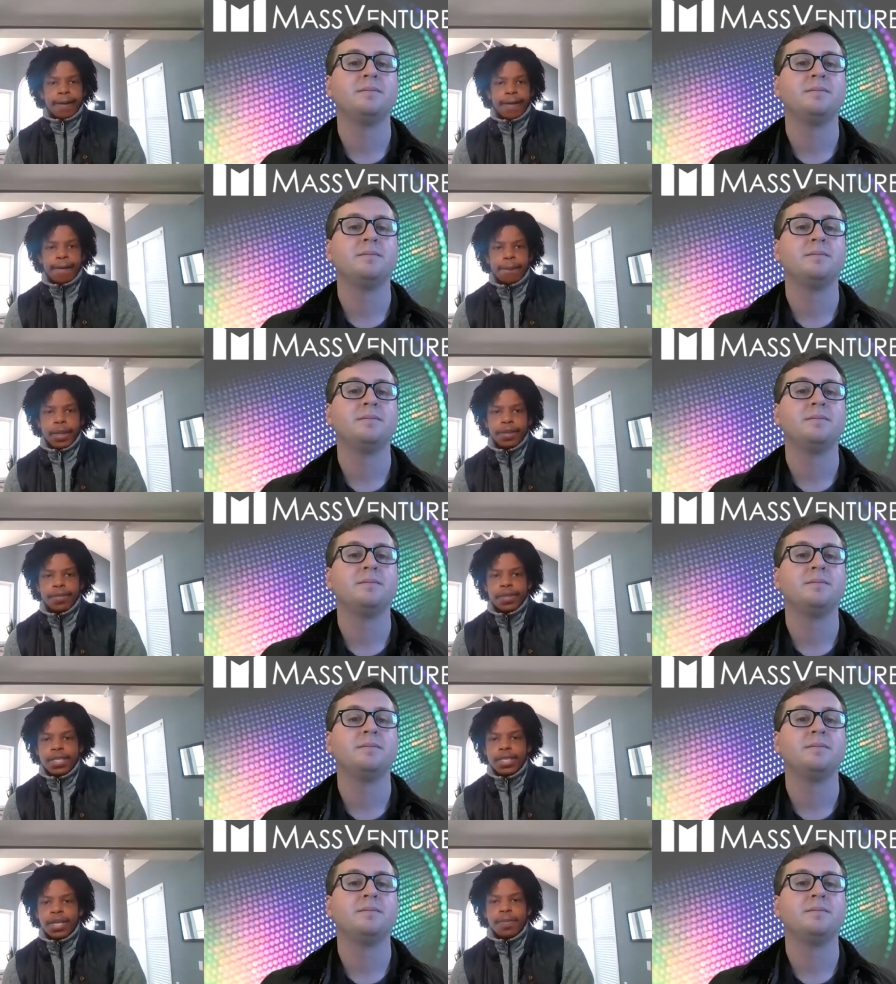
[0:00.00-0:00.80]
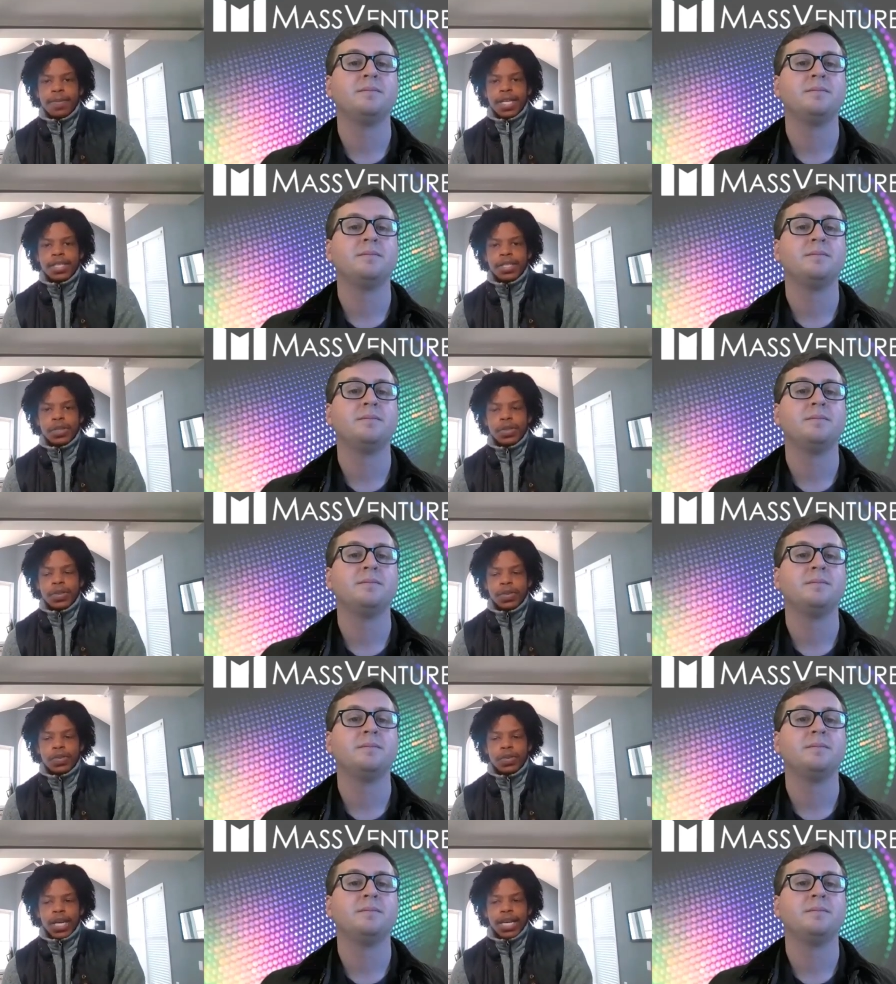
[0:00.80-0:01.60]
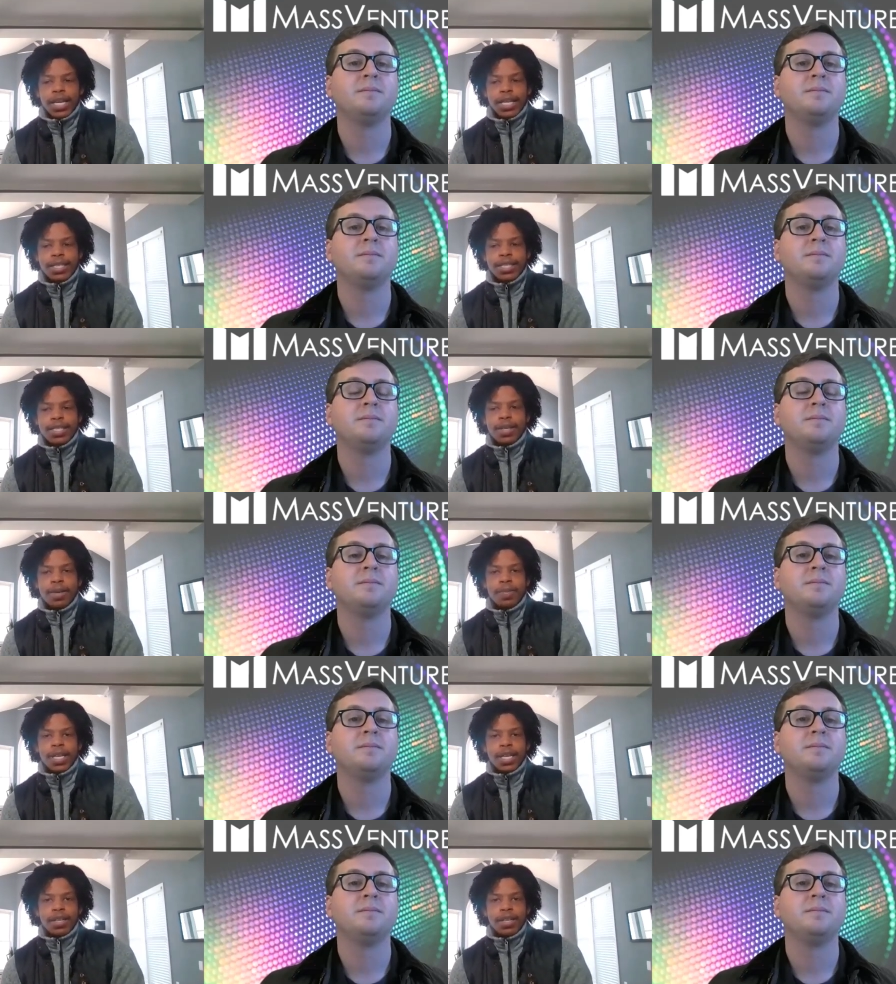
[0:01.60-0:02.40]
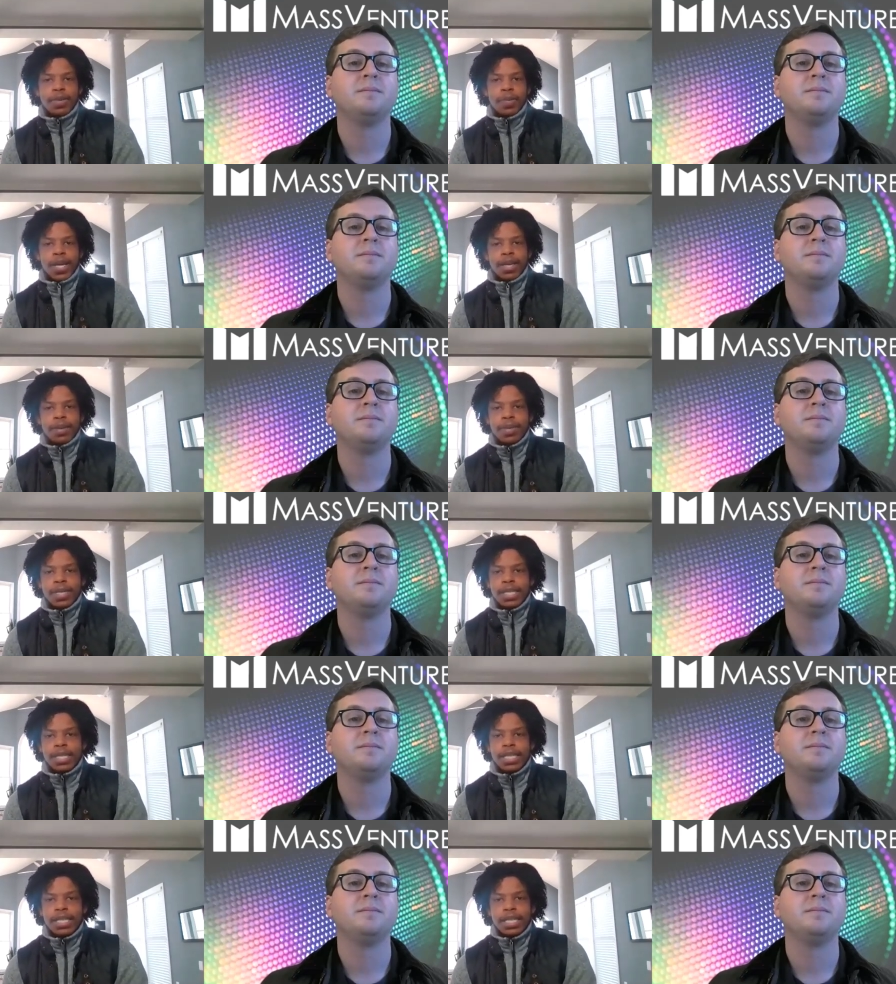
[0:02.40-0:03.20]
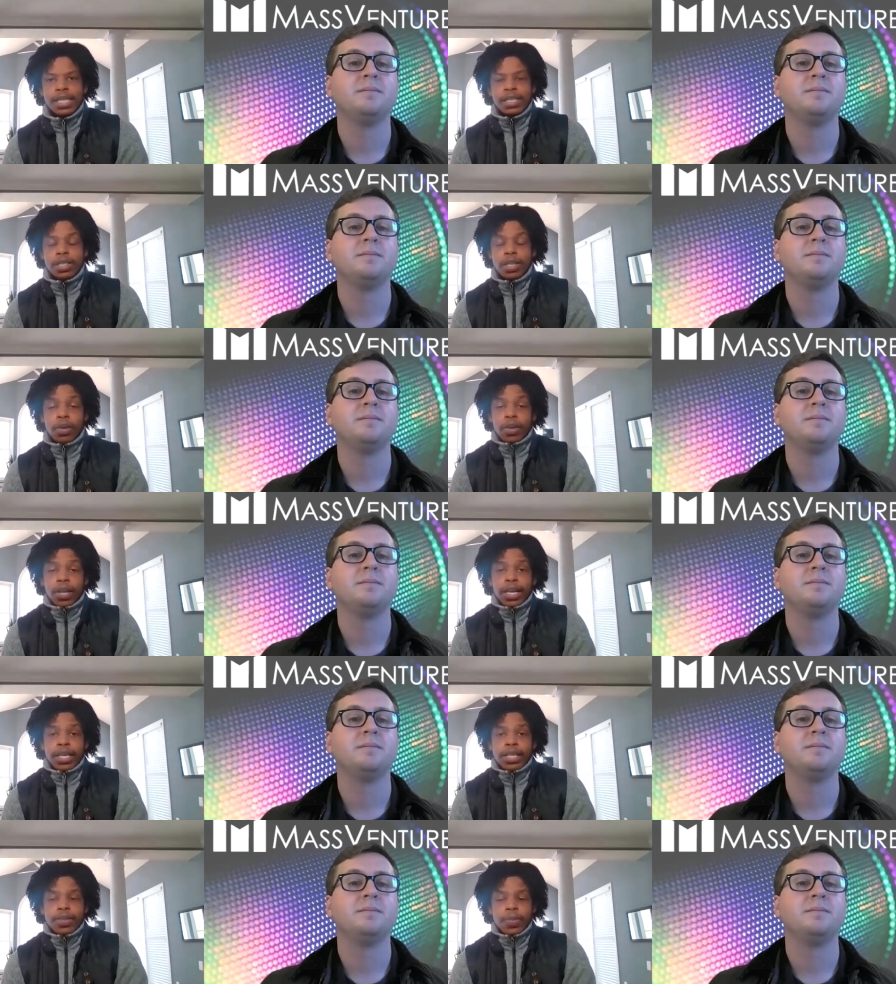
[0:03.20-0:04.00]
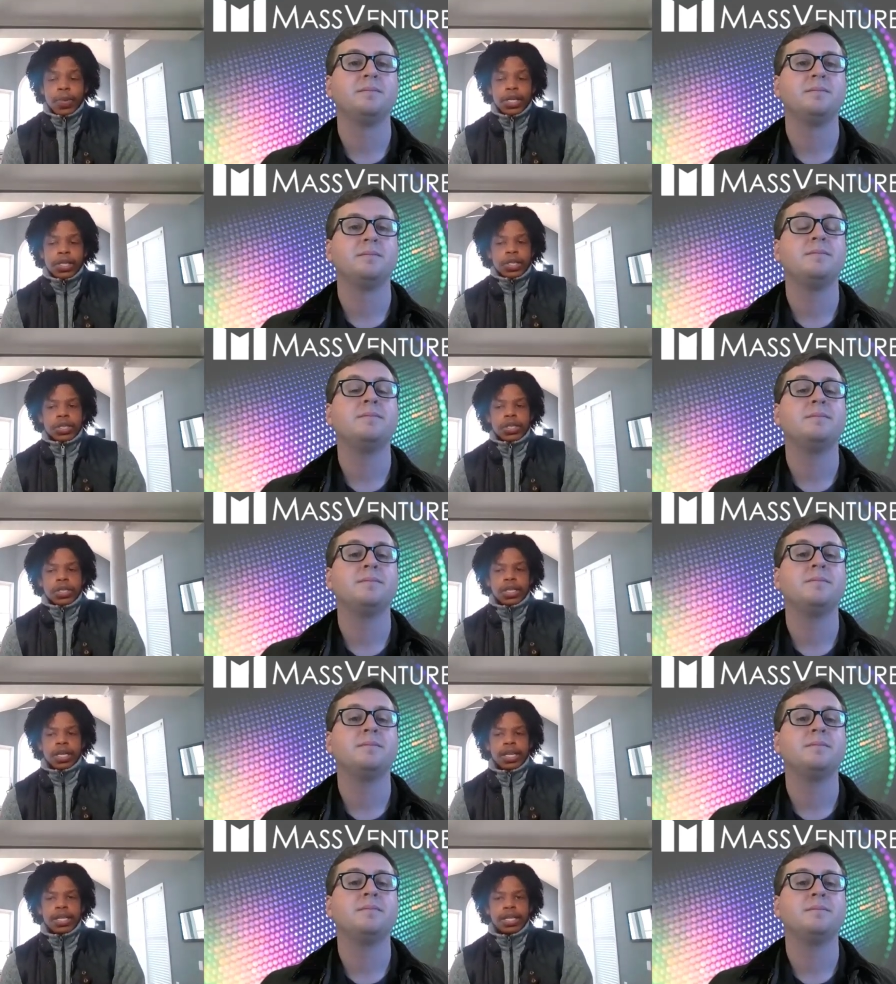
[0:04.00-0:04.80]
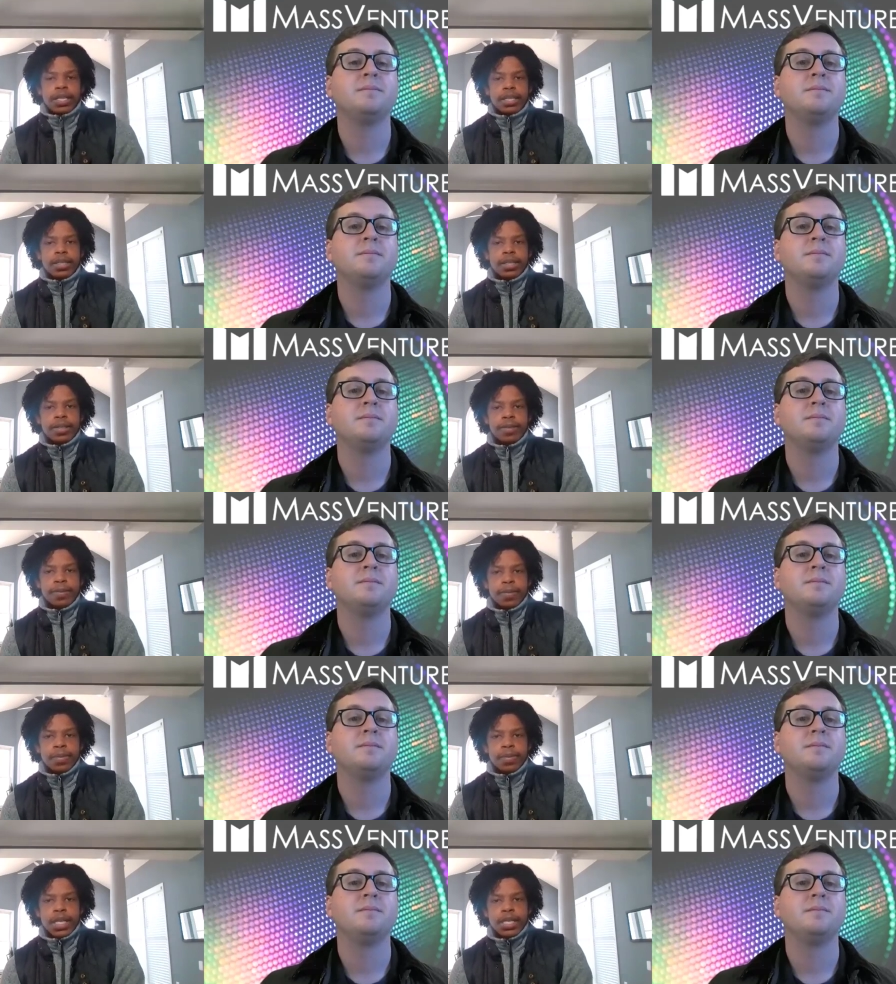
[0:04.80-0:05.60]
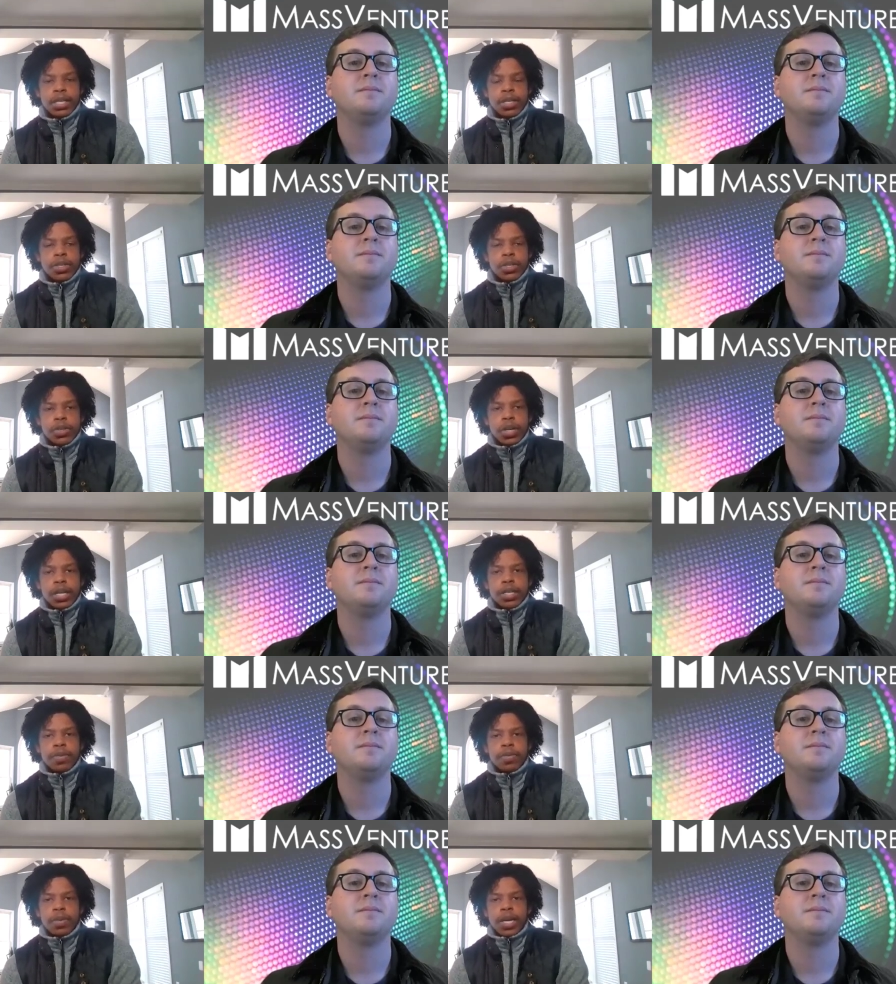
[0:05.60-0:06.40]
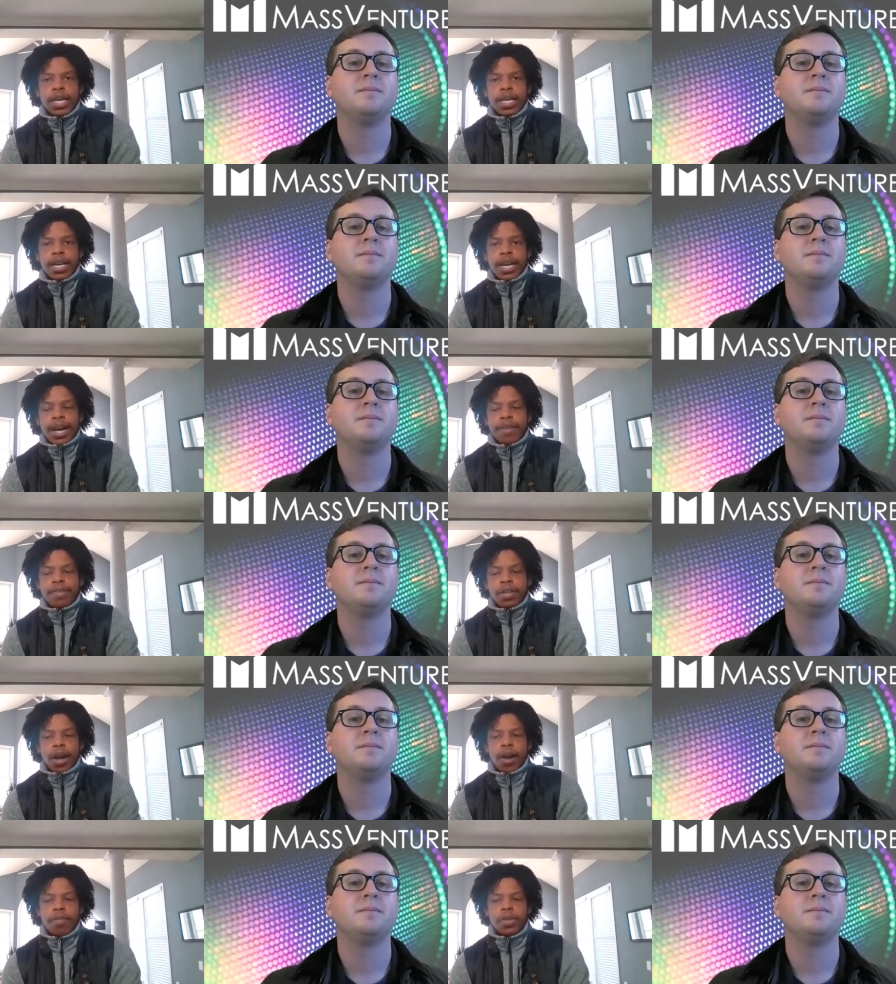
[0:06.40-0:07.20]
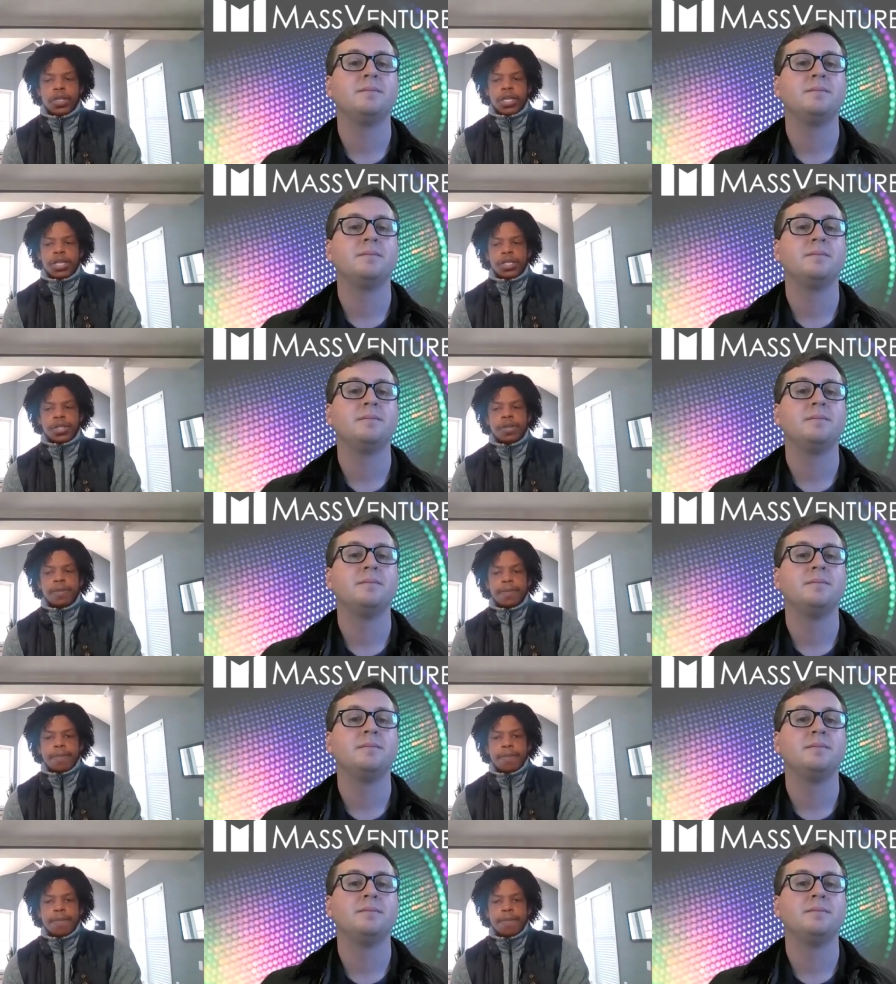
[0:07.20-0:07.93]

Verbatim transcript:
Speaker 1: um, even some that you like and some that you maybe don't like as much, I think that's a constructive way to have a conversation.